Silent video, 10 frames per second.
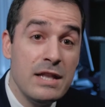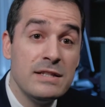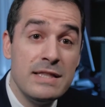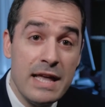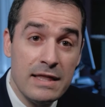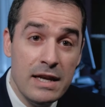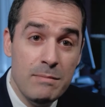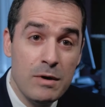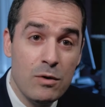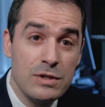incidentally
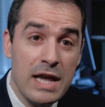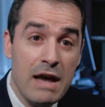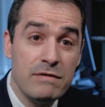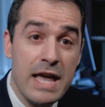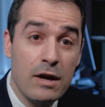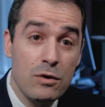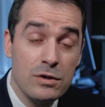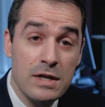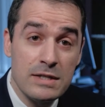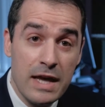because they have
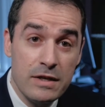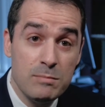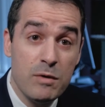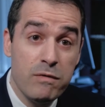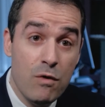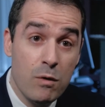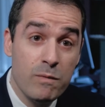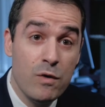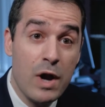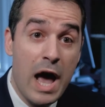diagnostic studies
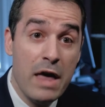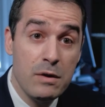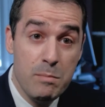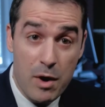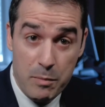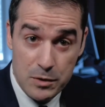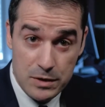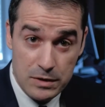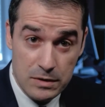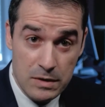performed for other
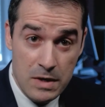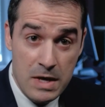purposes.